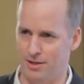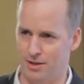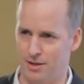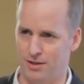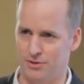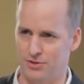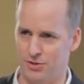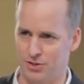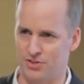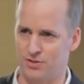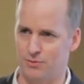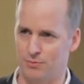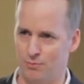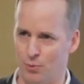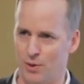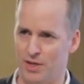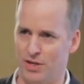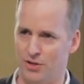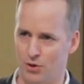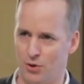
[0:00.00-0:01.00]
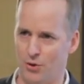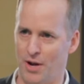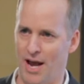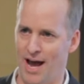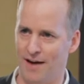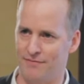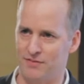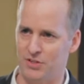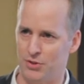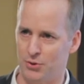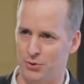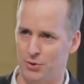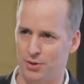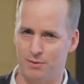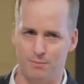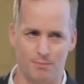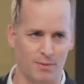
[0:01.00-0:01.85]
uh, just when you don't have to do it,